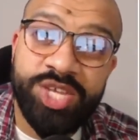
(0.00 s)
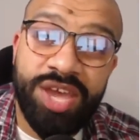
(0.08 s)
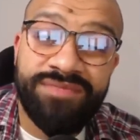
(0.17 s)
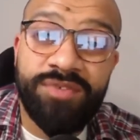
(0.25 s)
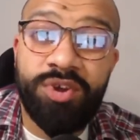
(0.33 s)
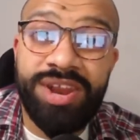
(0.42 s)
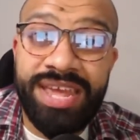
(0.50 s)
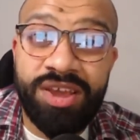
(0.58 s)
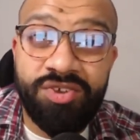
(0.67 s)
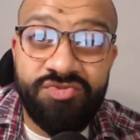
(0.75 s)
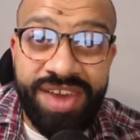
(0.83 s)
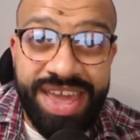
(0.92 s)
If you got it
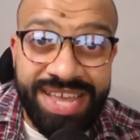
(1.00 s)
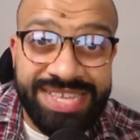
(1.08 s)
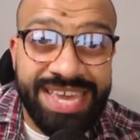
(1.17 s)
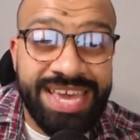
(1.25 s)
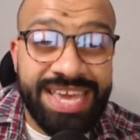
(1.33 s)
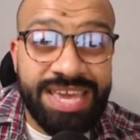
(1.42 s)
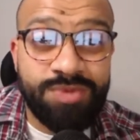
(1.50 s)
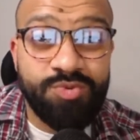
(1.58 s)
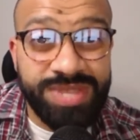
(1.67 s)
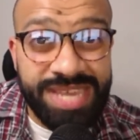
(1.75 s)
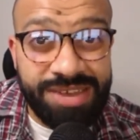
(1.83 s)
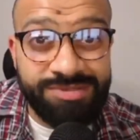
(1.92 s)
incorrect, it will
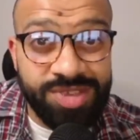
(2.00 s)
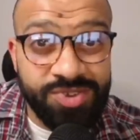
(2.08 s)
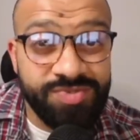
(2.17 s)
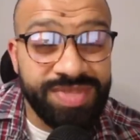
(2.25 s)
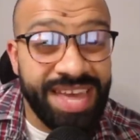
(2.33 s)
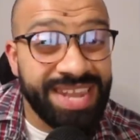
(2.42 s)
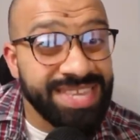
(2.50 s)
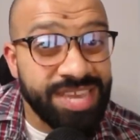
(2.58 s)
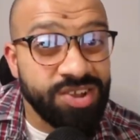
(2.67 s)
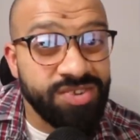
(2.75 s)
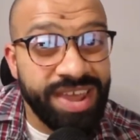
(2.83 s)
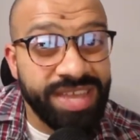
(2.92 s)
tell you that it's
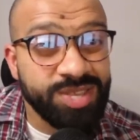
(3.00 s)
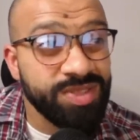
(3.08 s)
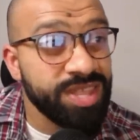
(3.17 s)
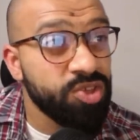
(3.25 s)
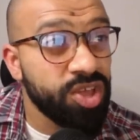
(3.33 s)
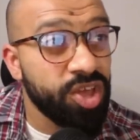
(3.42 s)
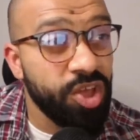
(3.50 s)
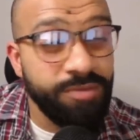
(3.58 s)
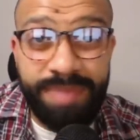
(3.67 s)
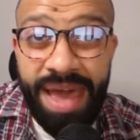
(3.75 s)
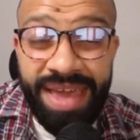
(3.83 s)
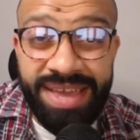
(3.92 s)
incorrect, so then you can go
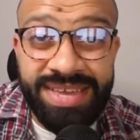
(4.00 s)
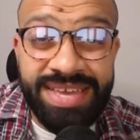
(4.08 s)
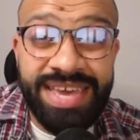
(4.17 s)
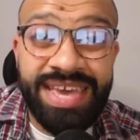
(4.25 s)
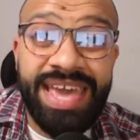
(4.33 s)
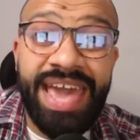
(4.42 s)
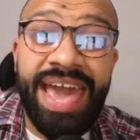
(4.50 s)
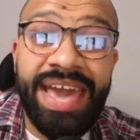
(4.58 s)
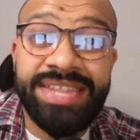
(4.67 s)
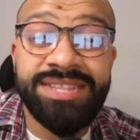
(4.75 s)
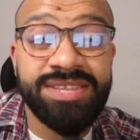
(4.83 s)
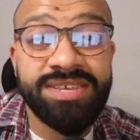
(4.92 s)
back
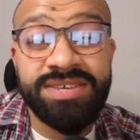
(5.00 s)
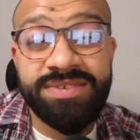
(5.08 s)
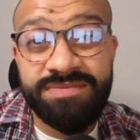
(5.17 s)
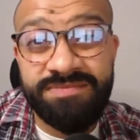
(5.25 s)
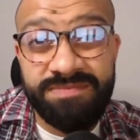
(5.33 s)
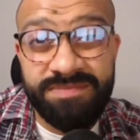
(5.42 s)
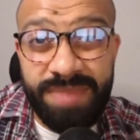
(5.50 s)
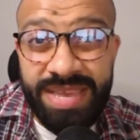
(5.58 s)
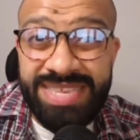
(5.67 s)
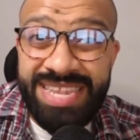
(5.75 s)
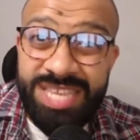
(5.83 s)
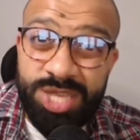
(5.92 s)
and
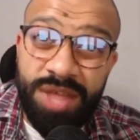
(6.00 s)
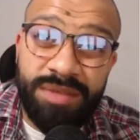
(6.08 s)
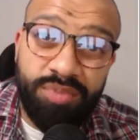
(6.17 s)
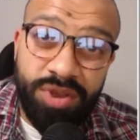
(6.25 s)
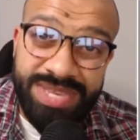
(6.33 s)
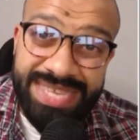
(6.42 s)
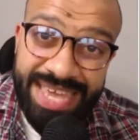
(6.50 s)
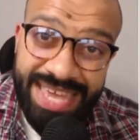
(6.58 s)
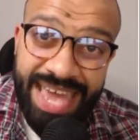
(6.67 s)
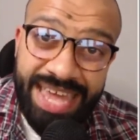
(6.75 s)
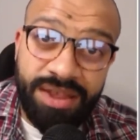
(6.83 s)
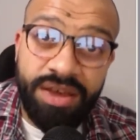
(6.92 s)
basically start the process
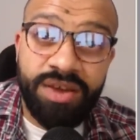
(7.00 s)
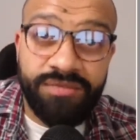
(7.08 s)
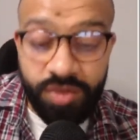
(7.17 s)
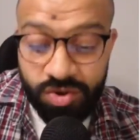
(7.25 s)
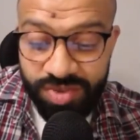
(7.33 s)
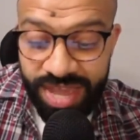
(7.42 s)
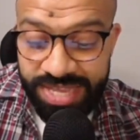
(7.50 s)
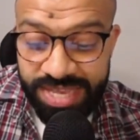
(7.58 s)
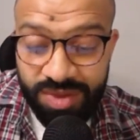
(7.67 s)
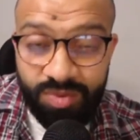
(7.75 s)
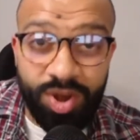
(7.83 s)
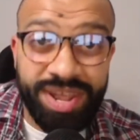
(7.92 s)
again for creating
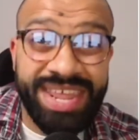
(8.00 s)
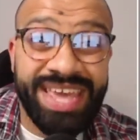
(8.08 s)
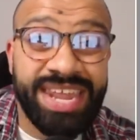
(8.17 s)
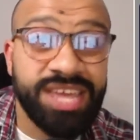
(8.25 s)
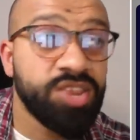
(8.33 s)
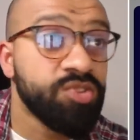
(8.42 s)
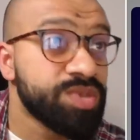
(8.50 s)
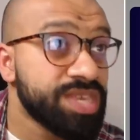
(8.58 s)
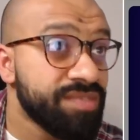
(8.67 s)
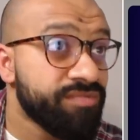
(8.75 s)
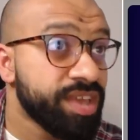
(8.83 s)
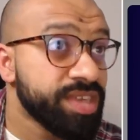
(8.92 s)
a wallet and getting a new
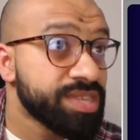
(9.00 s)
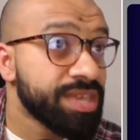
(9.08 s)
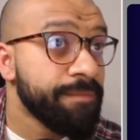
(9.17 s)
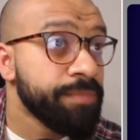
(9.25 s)
seed phrase.